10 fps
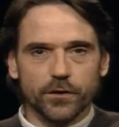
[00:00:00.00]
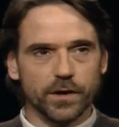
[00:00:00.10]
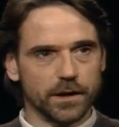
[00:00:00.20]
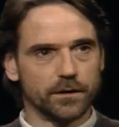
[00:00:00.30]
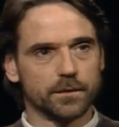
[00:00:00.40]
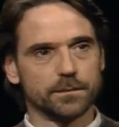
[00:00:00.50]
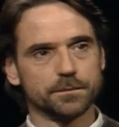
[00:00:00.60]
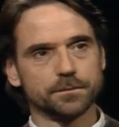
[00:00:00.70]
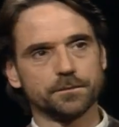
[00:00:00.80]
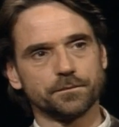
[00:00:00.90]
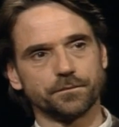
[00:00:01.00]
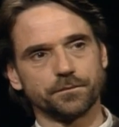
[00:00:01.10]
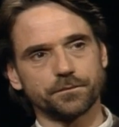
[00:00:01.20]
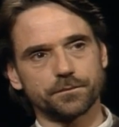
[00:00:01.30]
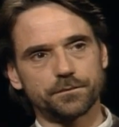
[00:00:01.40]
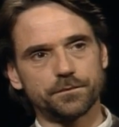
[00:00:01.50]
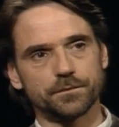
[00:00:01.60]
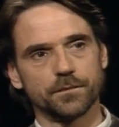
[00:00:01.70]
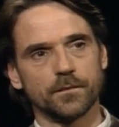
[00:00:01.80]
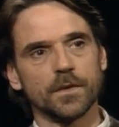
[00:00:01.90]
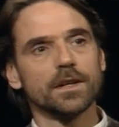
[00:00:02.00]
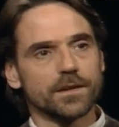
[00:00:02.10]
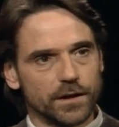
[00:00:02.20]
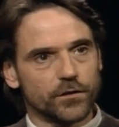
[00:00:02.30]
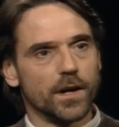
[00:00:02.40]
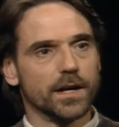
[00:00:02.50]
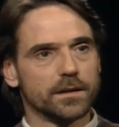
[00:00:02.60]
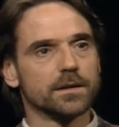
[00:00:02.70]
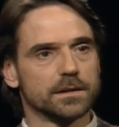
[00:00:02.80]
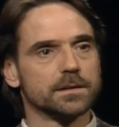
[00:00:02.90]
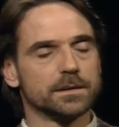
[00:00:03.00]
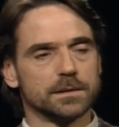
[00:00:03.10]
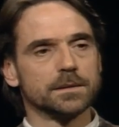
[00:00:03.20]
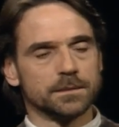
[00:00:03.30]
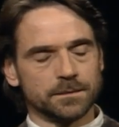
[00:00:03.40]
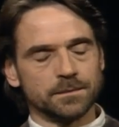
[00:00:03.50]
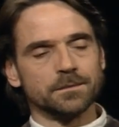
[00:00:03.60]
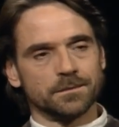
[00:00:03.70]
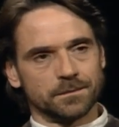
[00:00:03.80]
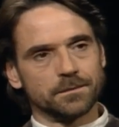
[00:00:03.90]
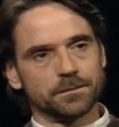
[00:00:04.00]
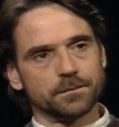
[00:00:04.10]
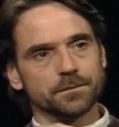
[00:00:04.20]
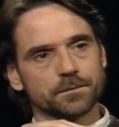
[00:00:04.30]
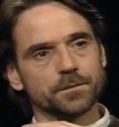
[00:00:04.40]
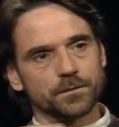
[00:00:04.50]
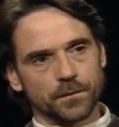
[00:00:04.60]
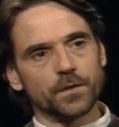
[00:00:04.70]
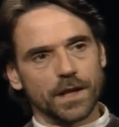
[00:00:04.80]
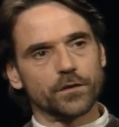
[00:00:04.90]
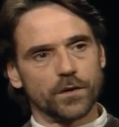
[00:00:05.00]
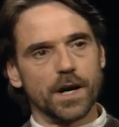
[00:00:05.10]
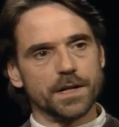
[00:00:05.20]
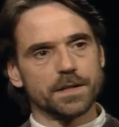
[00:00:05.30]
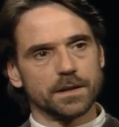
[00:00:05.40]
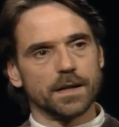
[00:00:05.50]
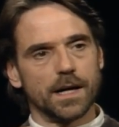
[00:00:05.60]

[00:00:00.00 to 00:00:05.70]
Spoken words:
And if you can't identify with his passion and connect to it, then the film doesn't work for the audience. Yeah.